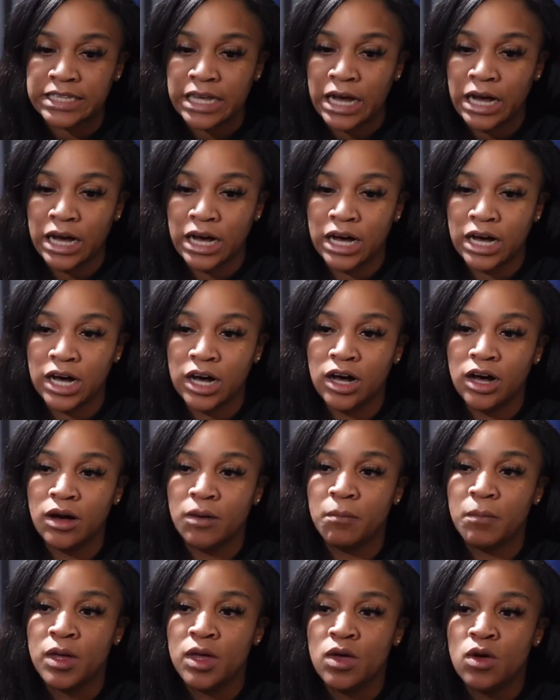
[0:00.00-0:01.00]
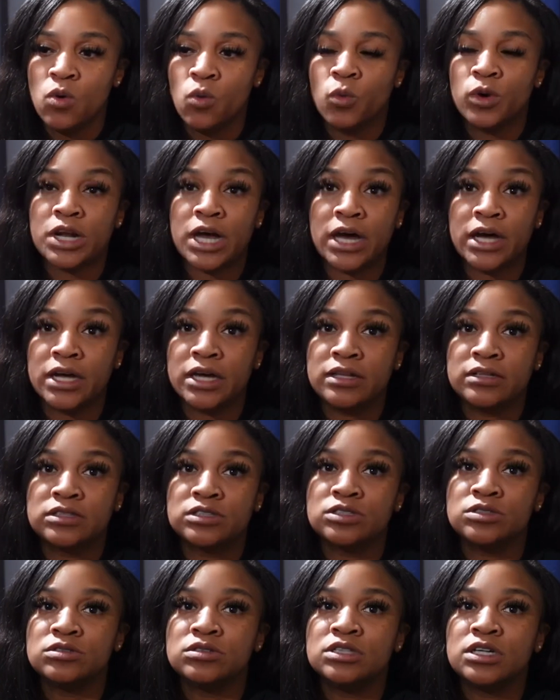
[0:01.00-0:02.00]
Um, when I
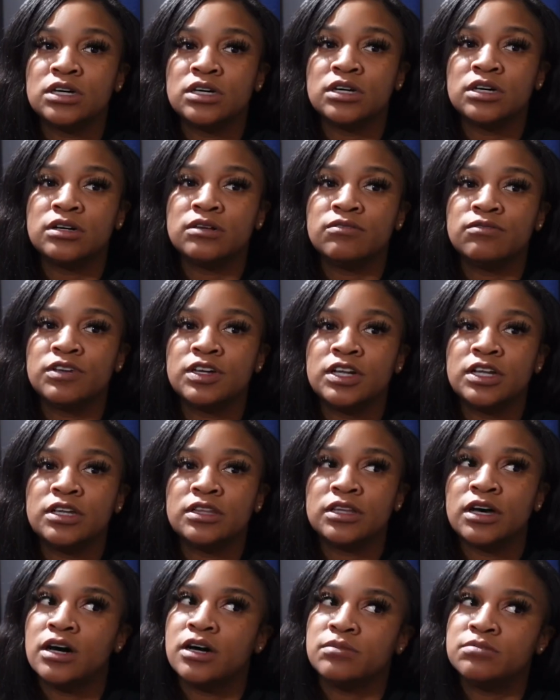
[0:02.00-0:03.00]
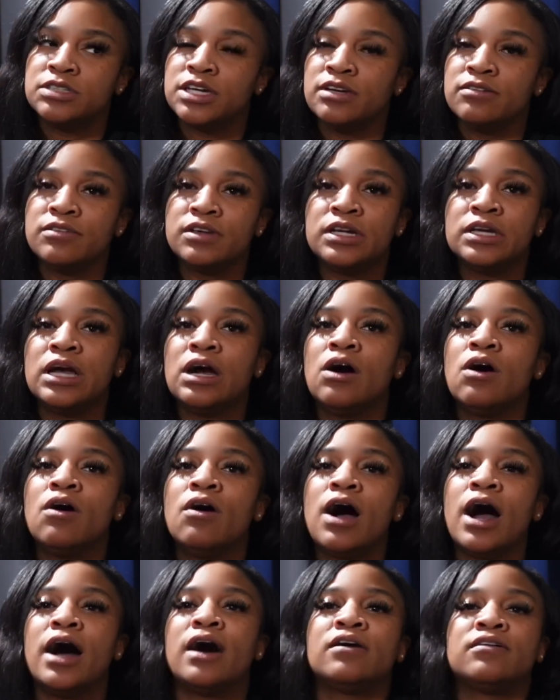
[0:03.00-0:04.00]
do the video, the update video,
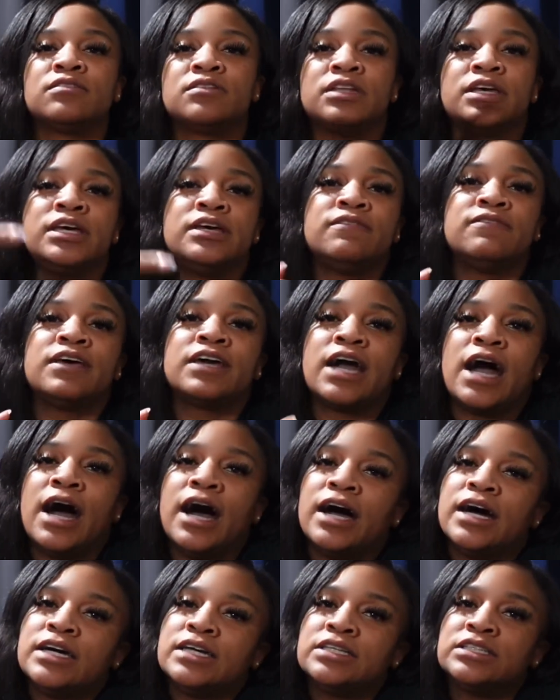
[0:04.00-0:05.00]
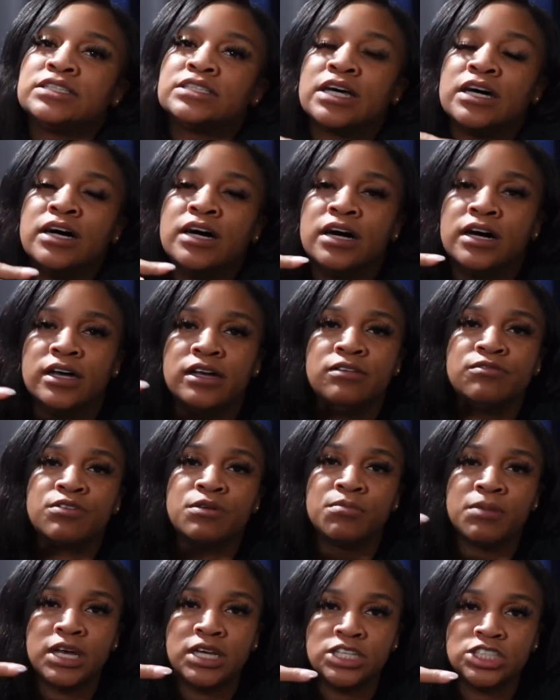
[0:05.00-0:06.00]
I'll leave the guys uh,
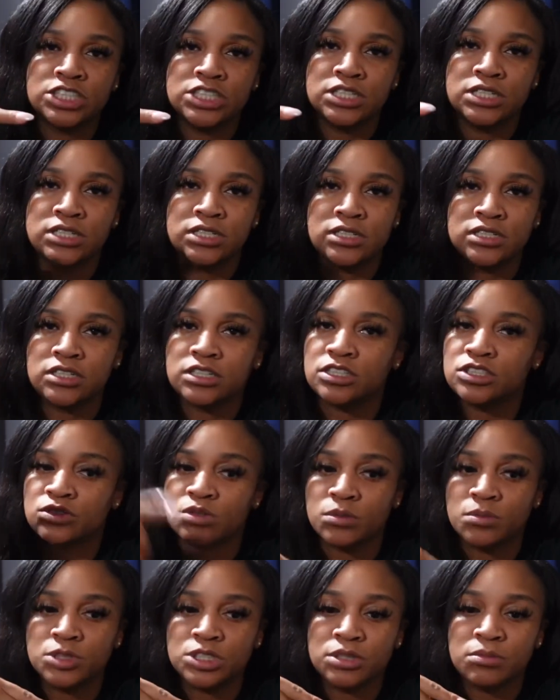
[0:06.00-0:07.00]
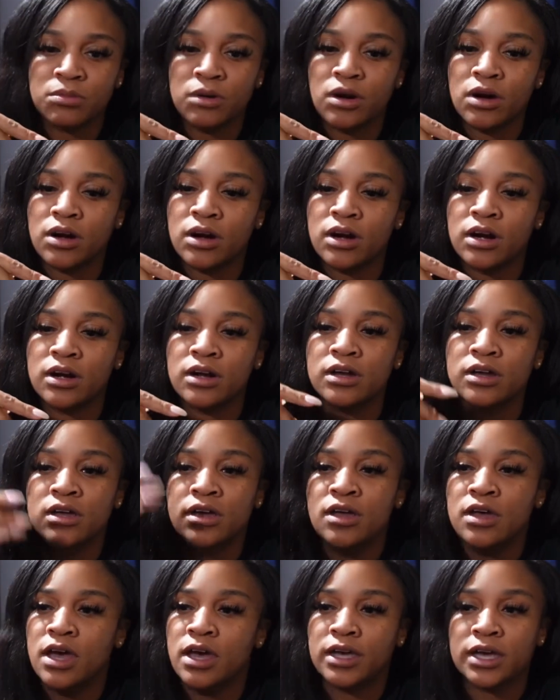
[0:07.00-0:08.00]
information in the description bar
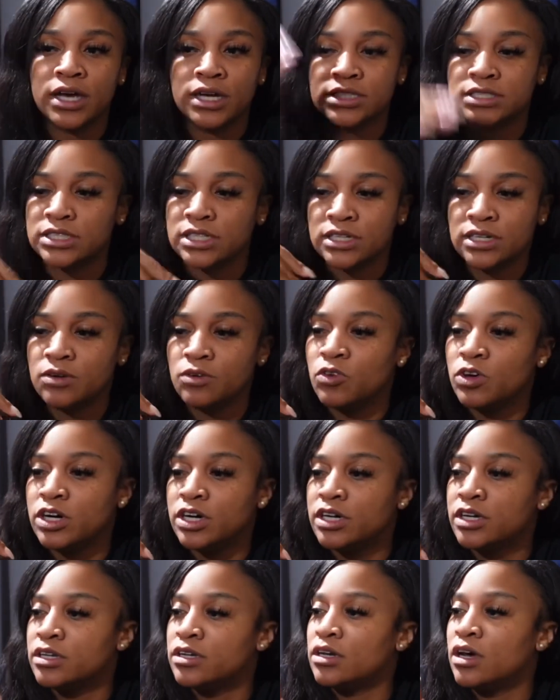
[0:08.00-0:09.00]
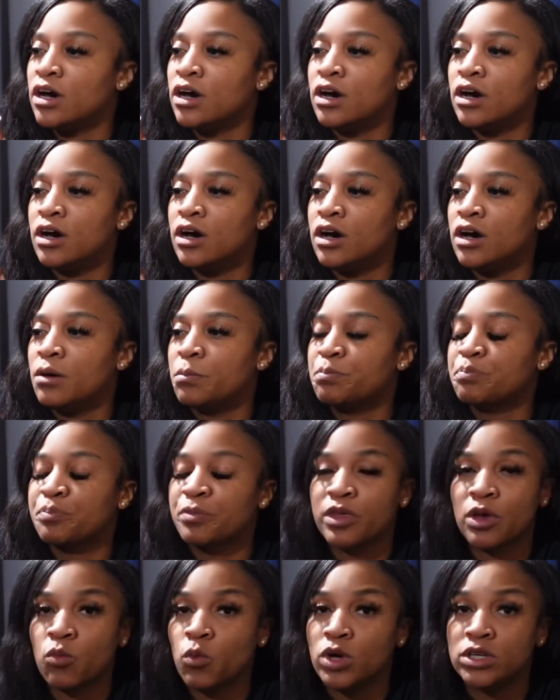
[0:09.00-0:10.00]
in case anyone um,
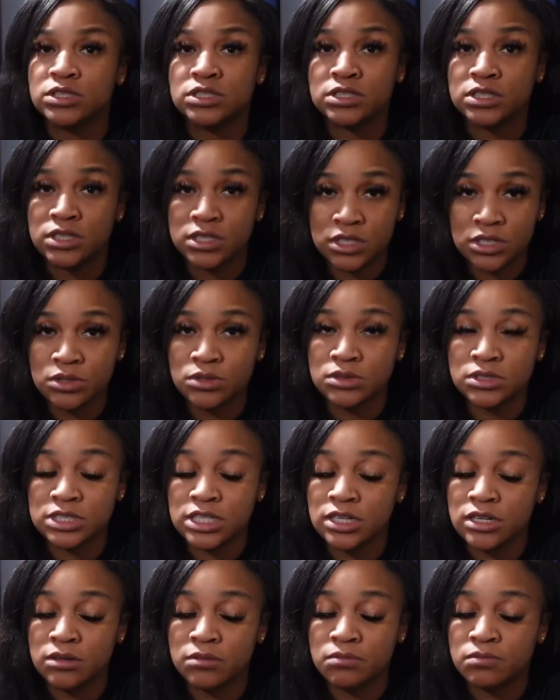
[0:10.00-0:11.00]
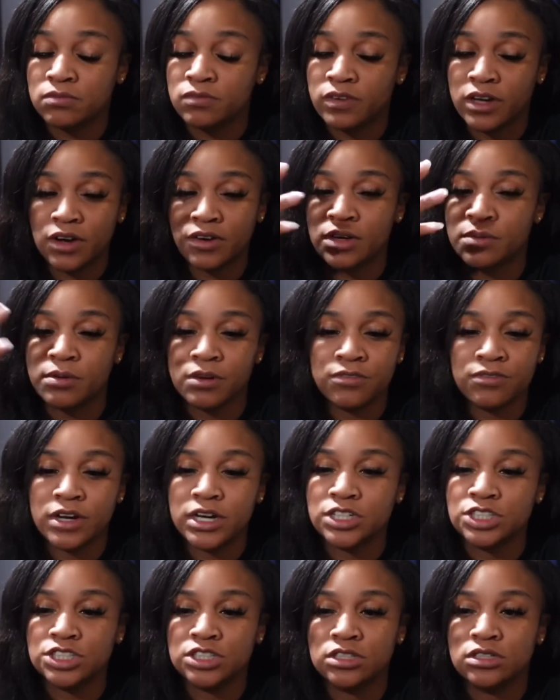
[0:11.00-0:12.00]
wants to use him. Very
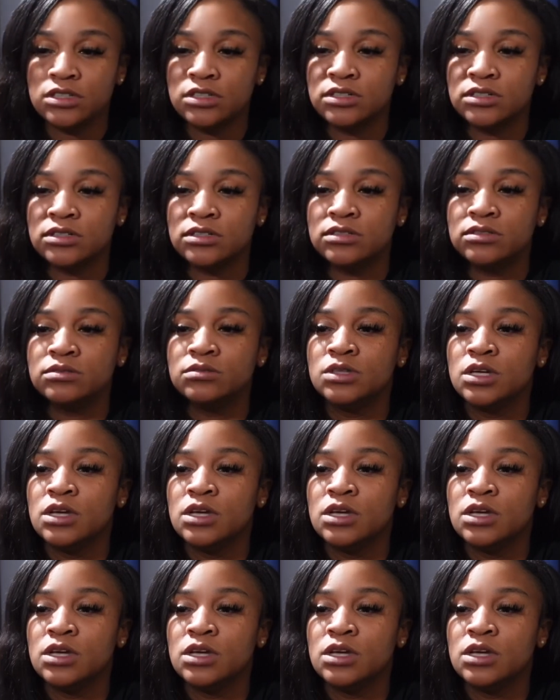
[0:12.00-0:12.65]
professional.